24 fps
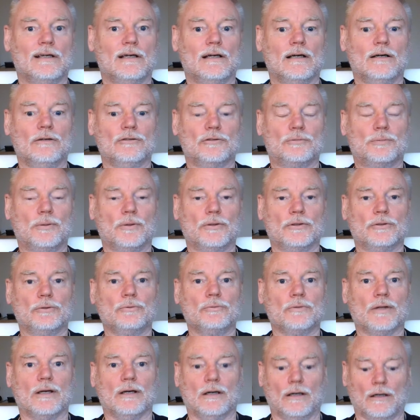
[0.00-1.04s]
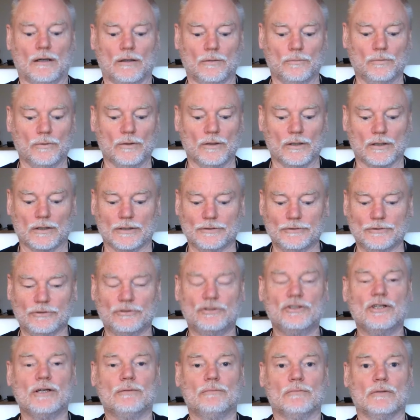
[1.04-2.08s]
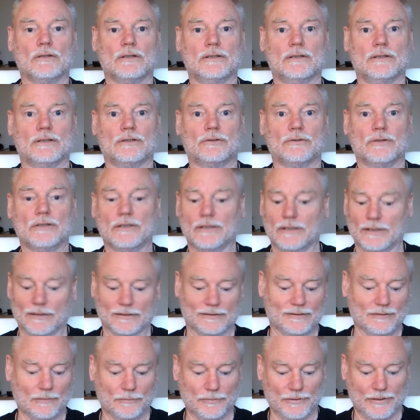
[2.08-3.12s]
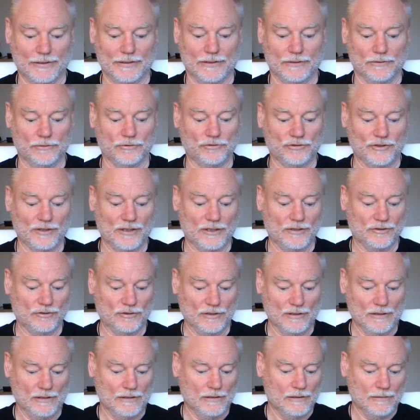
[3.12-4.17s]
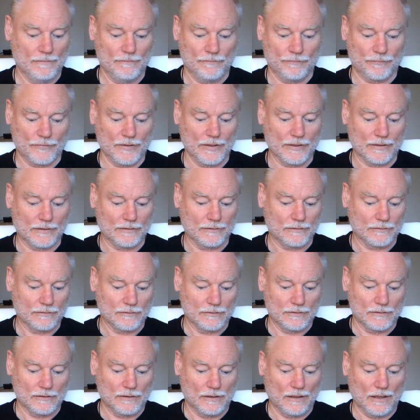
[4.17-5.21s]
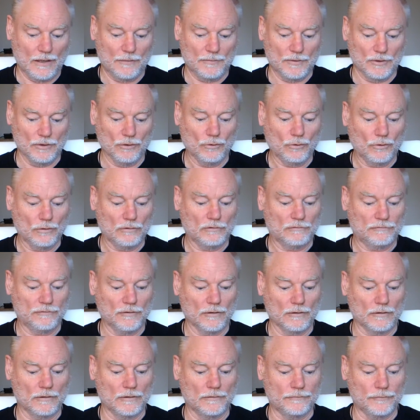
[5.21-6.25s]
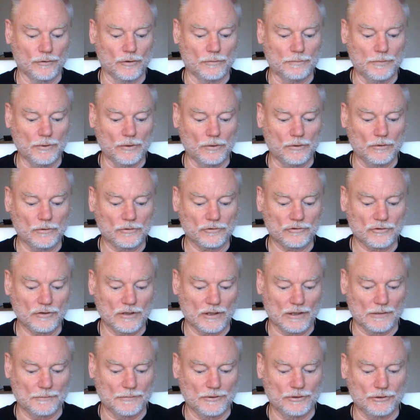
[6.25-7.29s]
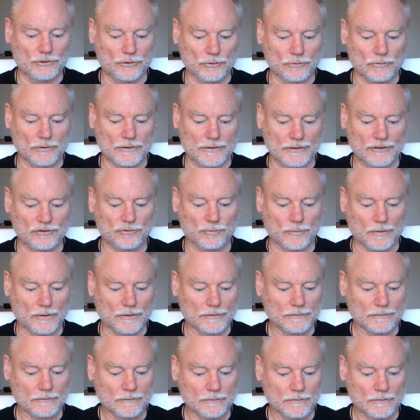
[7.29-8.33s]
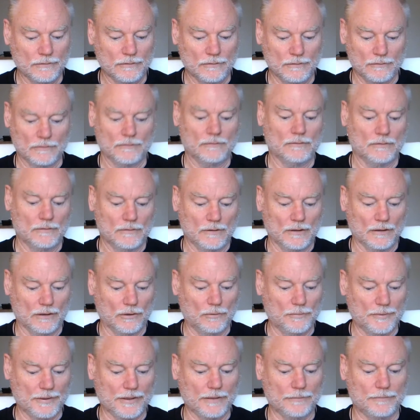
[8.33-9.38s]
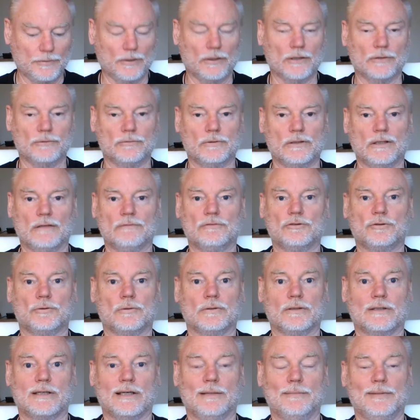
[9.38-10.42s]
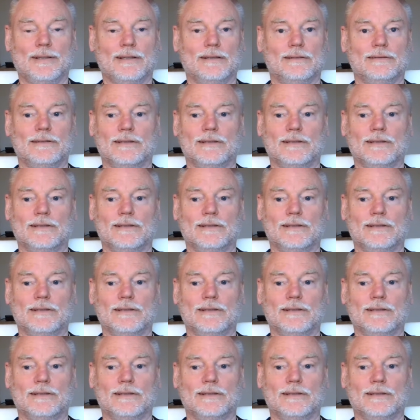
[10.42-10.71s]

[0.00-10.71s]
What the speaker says: who's putting all that hard work, and you generally agree. There's someone here who says, you know, I'm a loyal follower of your books and I'm enjoying this one, and I'll be buying all the others when they come out.